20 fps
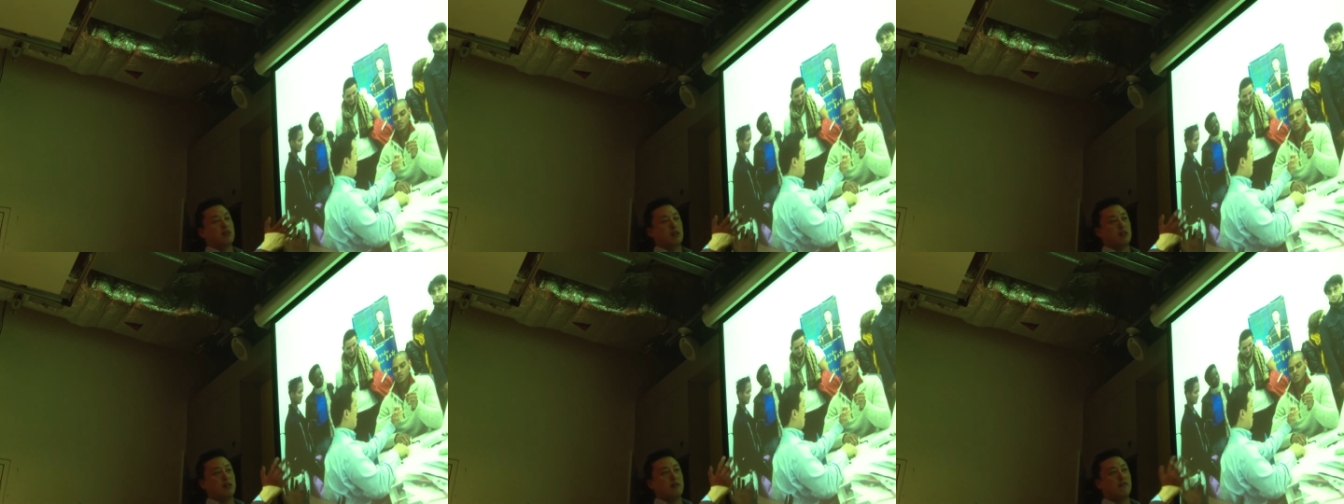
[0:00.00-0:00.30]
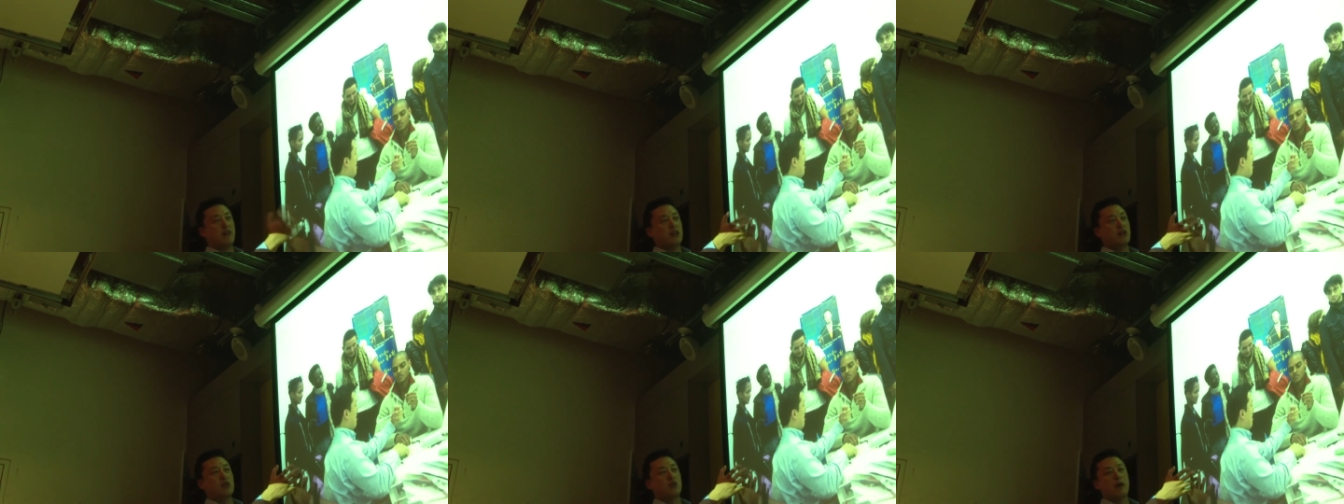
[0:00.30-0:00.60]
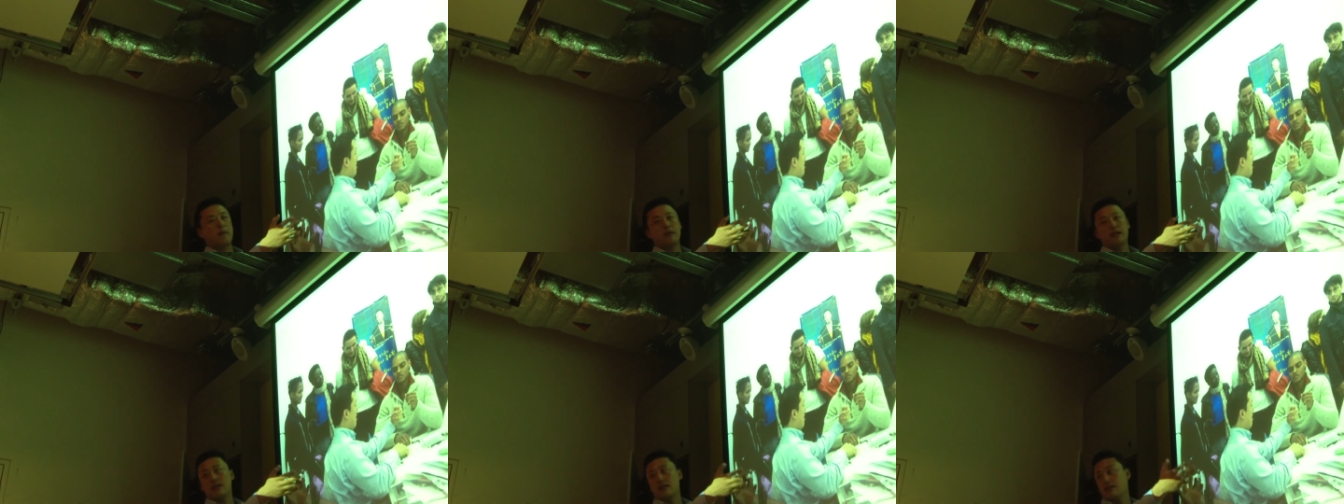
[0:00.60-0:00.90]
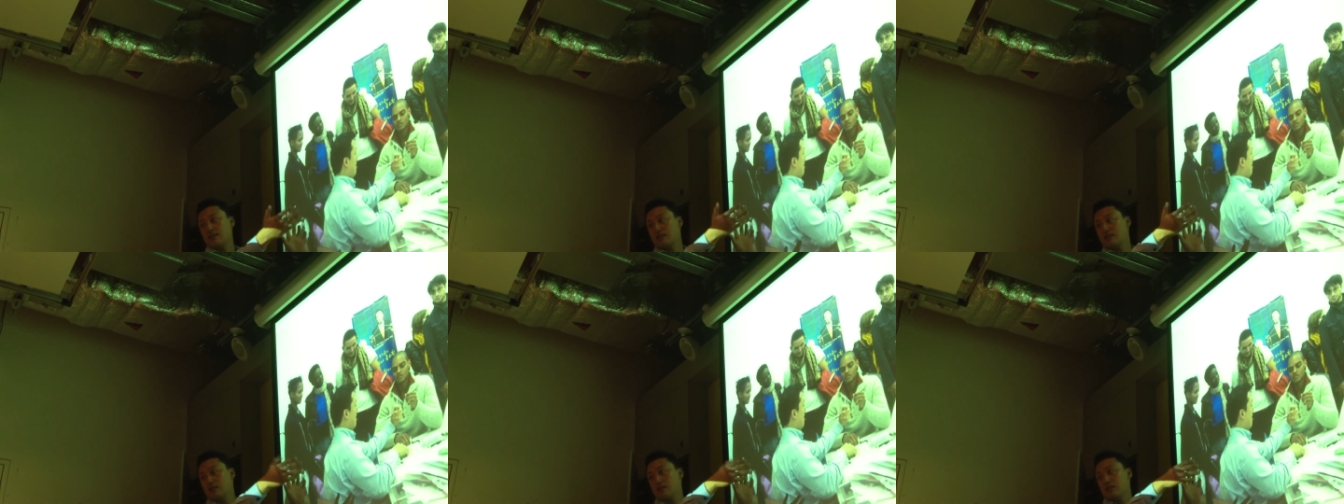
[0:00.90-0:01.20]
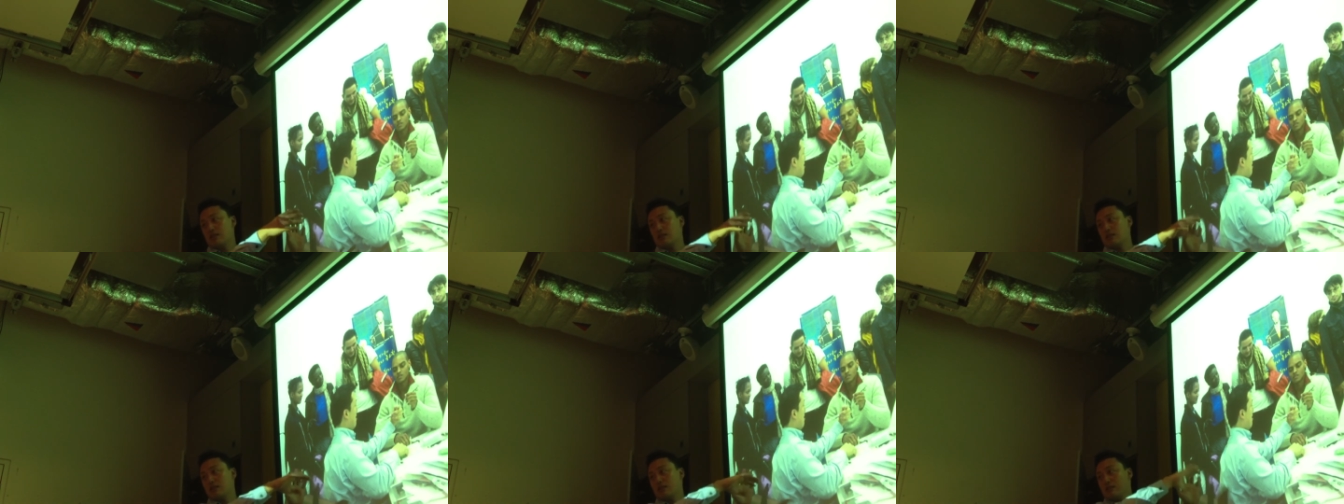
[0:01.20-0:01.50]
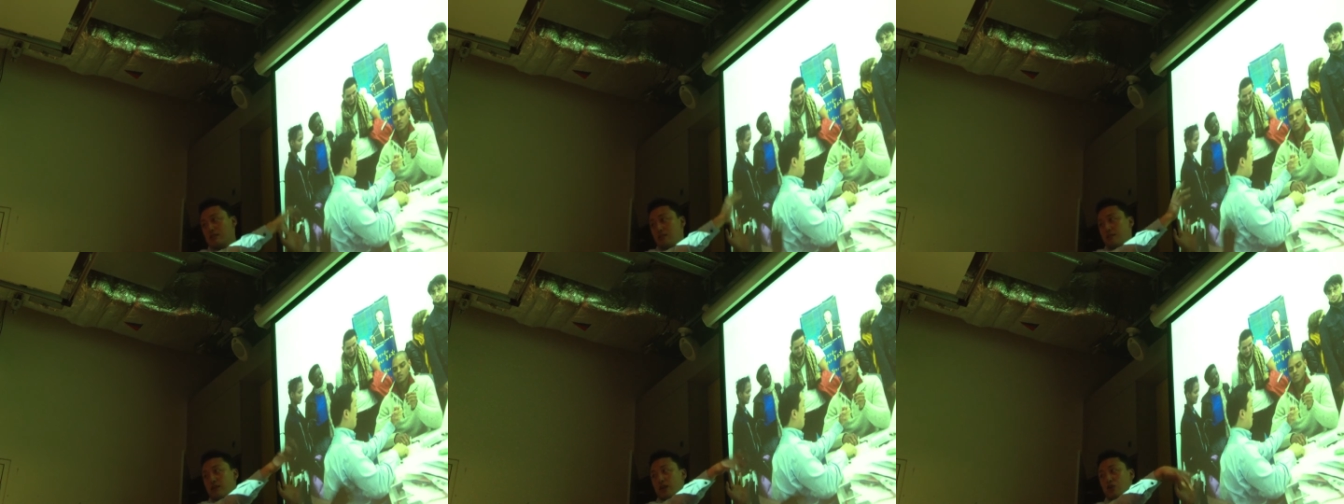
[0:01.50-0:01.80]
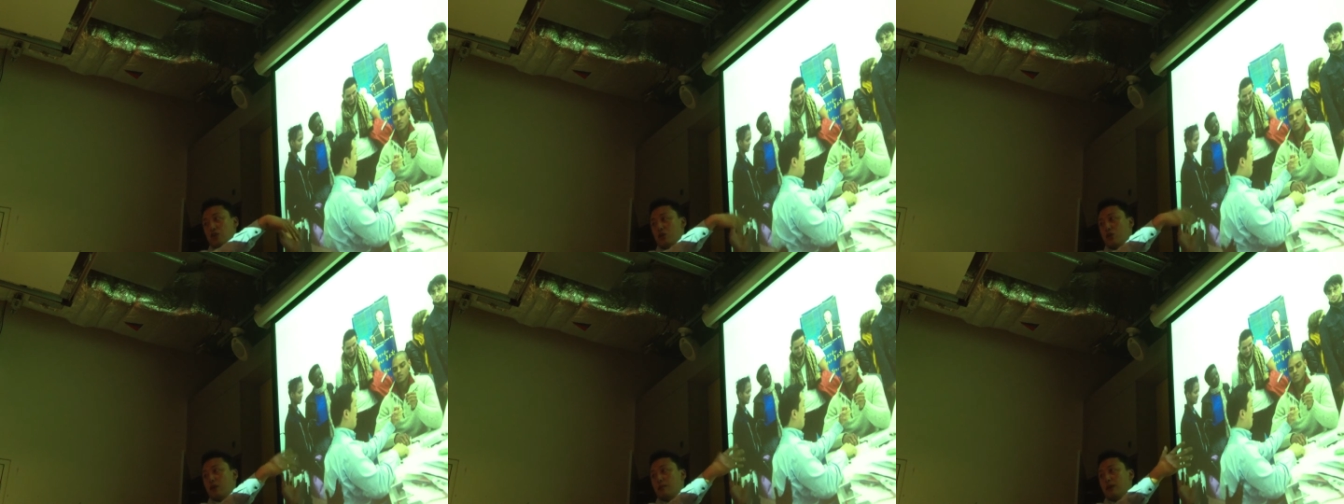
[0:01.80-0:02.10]
the venue, I mean, is, it's the
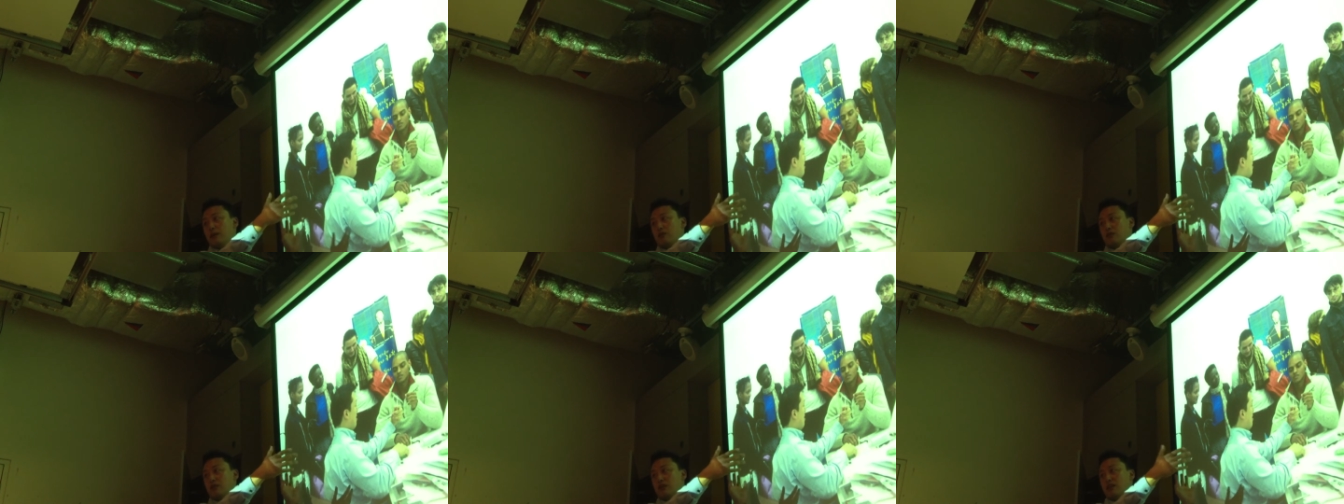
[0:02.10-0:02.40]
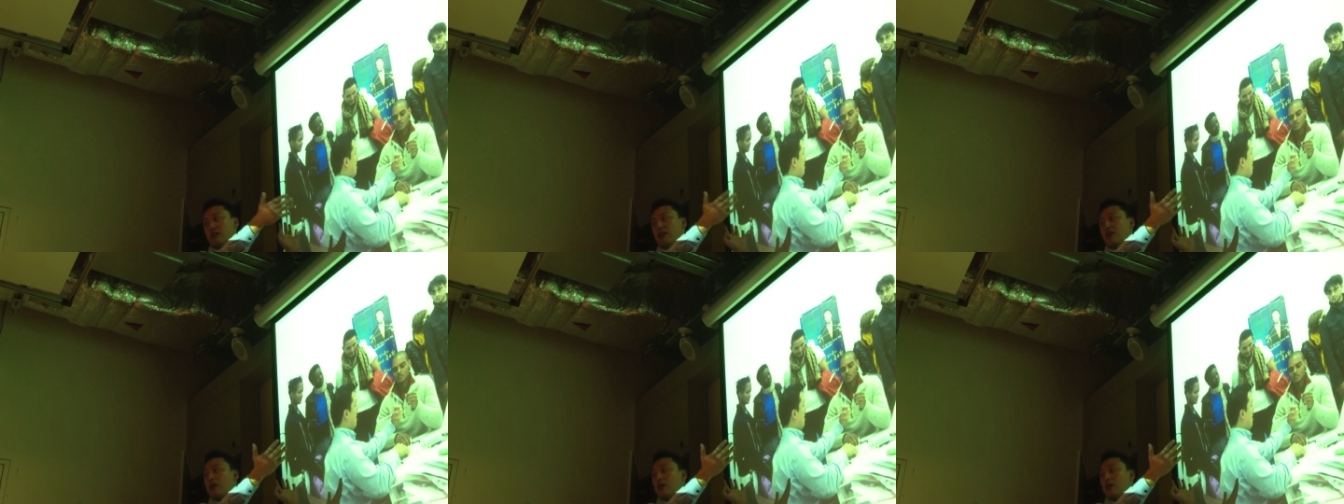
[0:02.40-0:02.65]
venue about the